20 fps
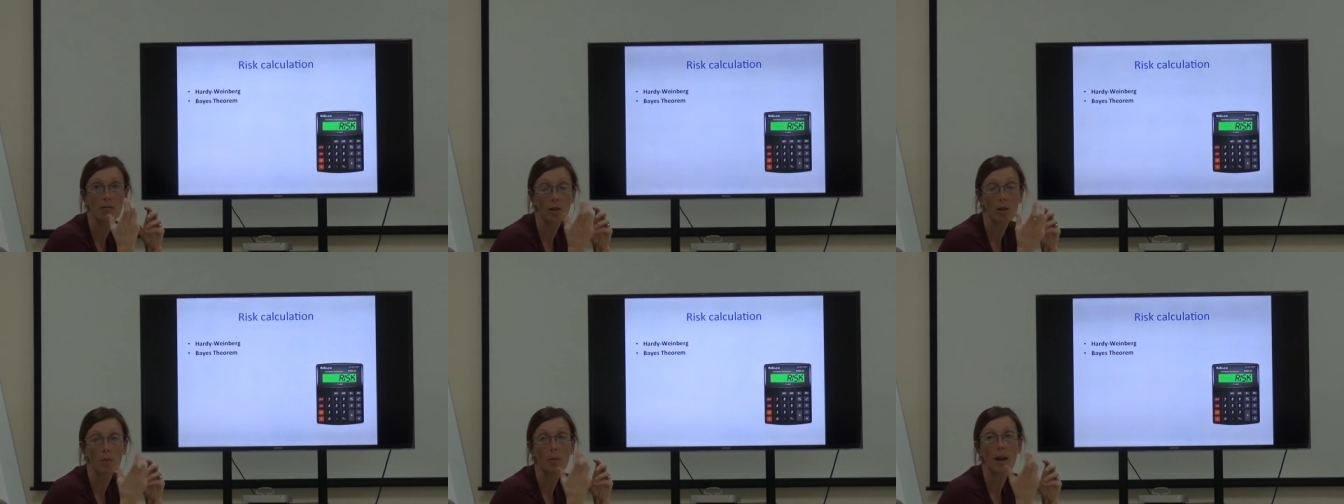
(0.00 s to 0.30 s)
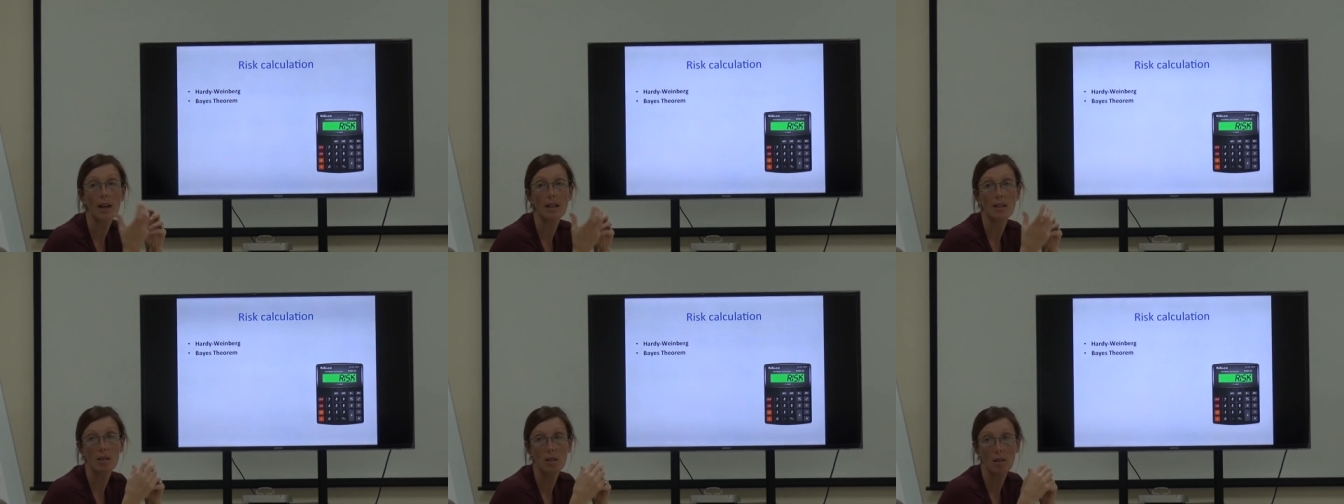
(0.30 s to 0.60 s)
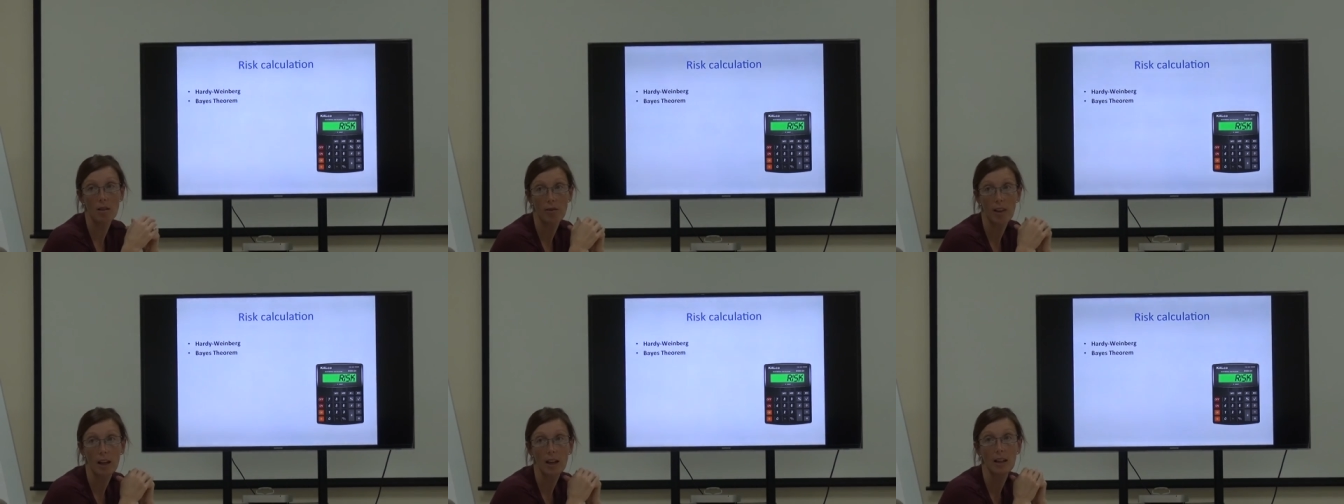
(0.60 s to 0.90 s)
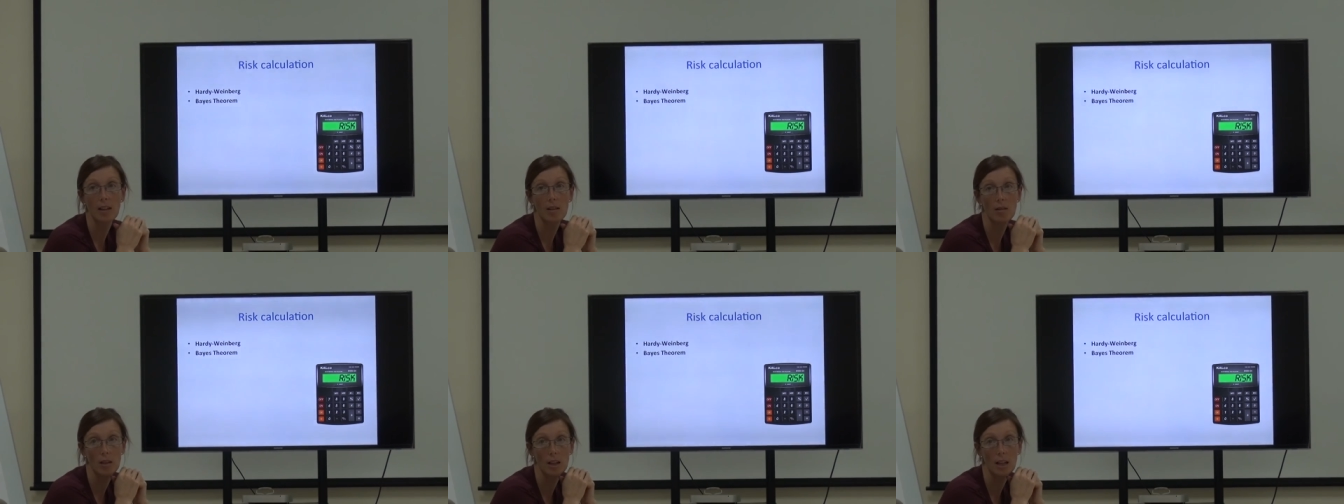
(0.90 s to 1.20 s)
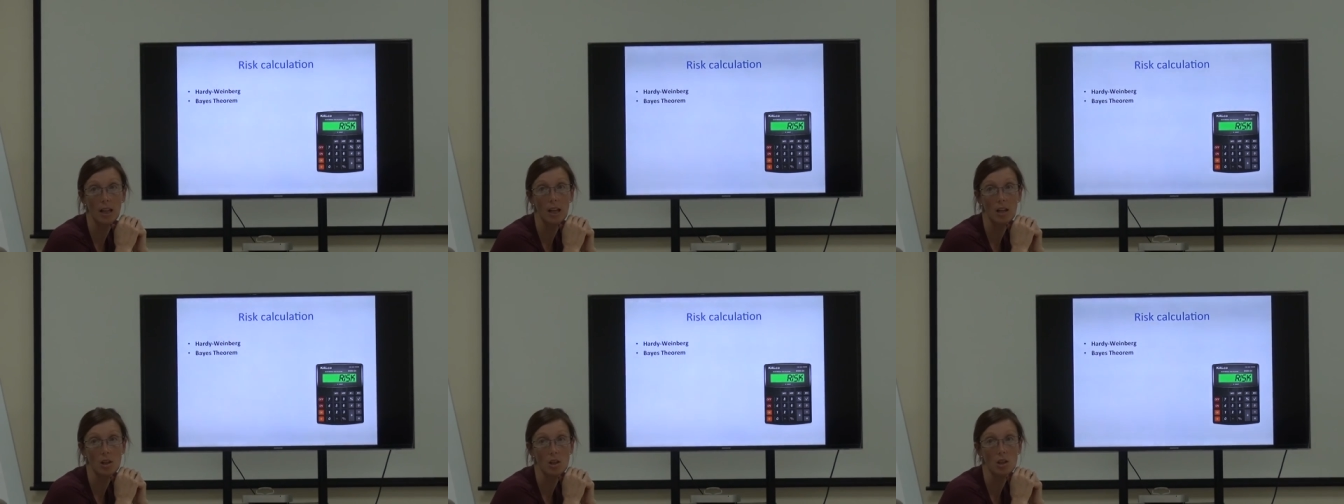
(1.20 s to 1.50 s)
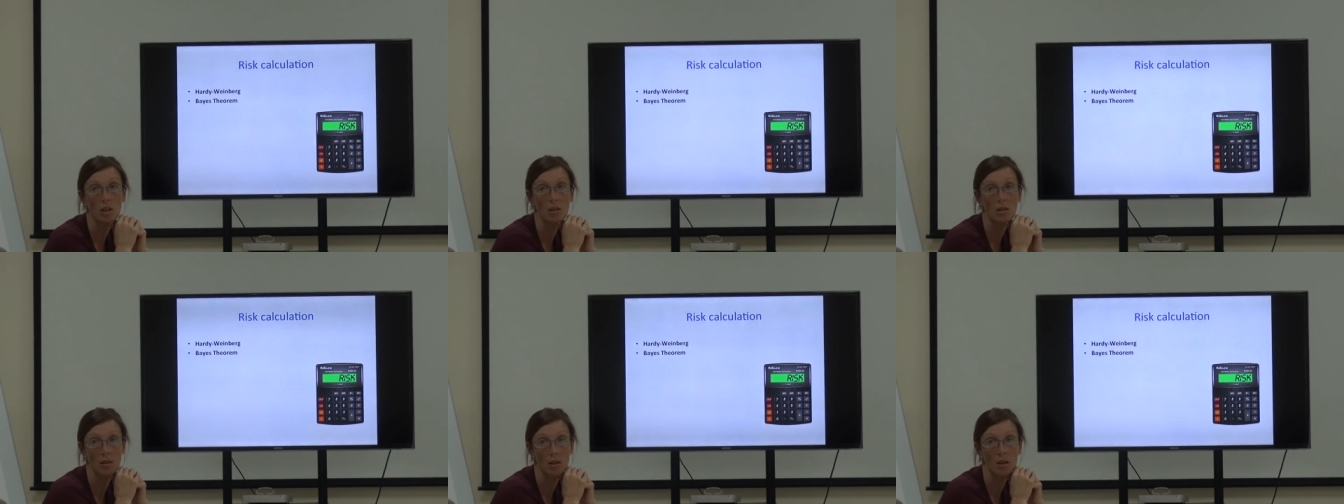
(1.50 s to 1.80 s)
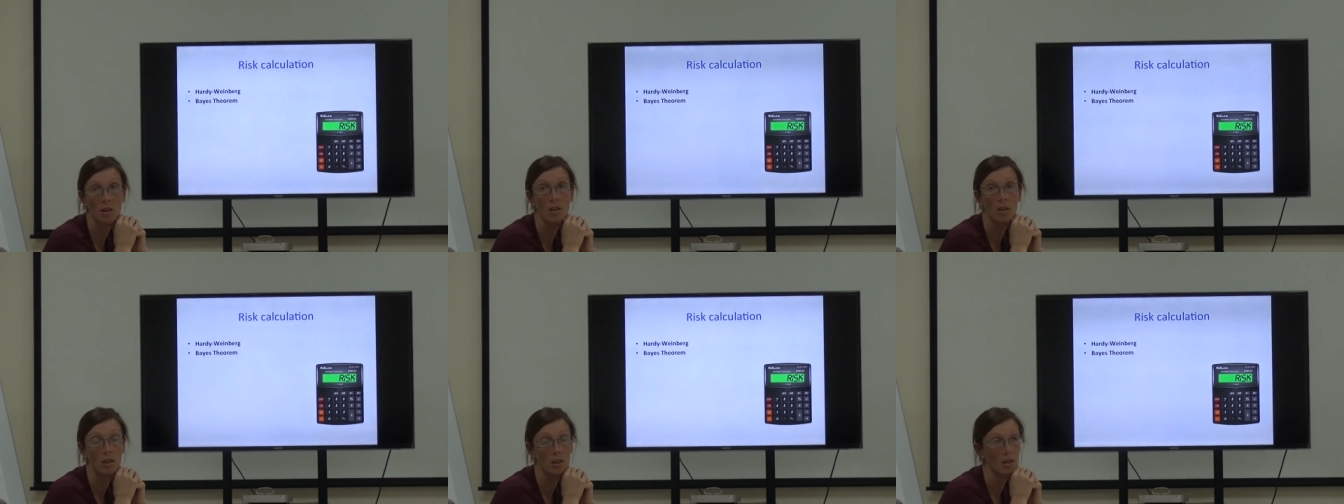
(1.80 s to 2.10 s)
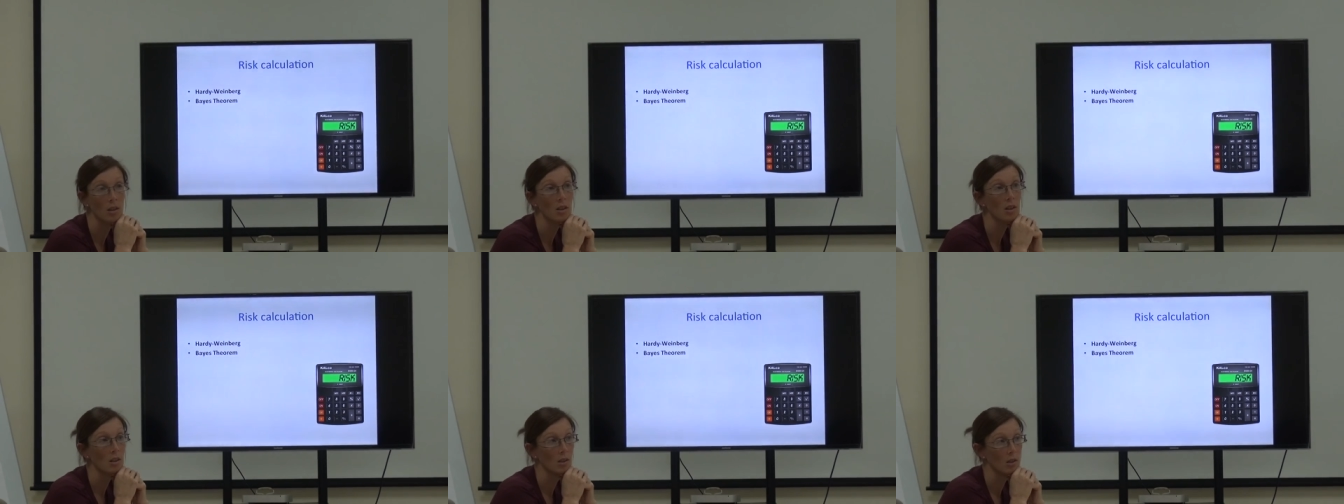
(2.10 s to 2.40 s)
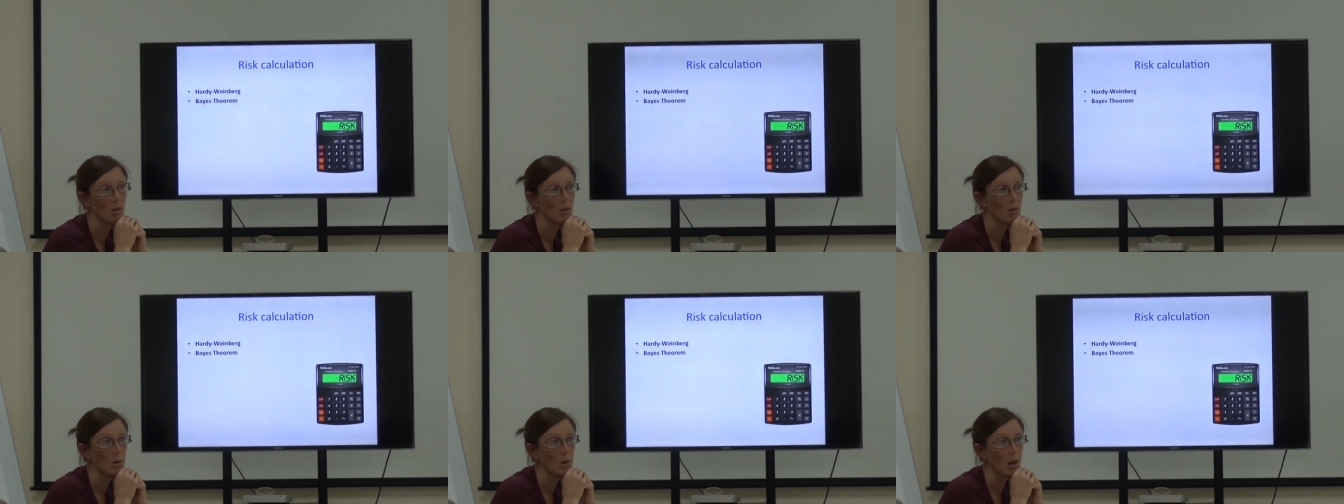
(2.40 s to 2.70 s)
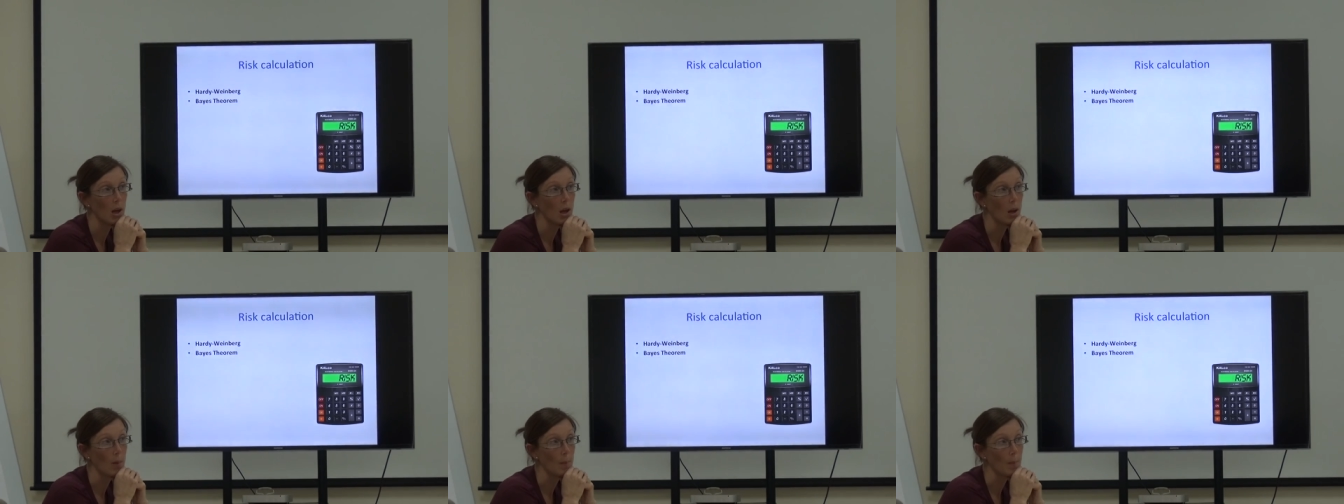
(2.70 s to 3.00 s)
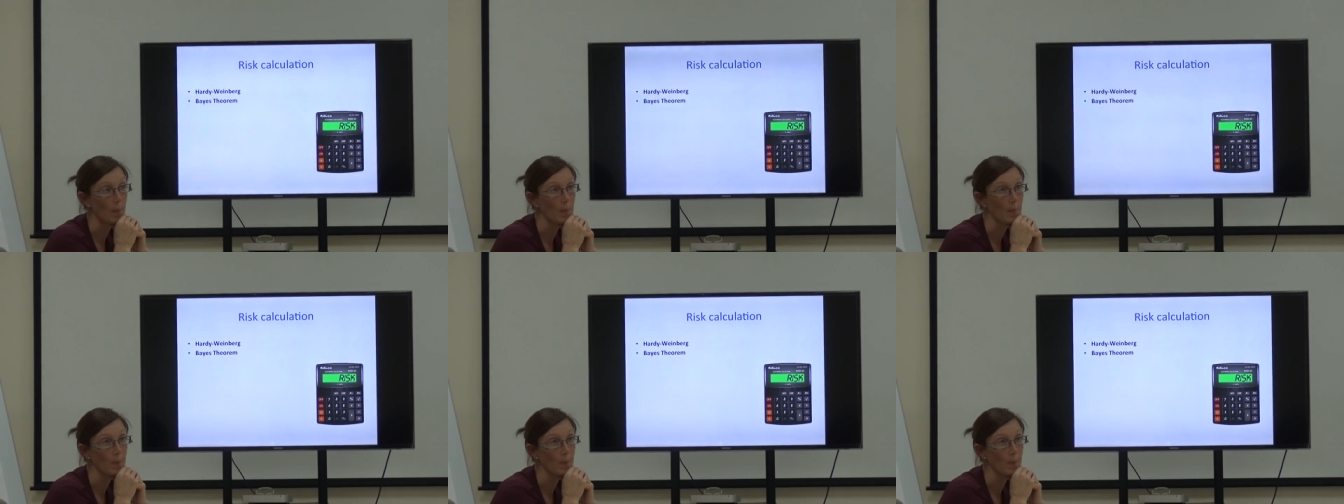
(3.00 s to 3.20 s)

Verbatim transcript: for the basis of that calculation. Okay.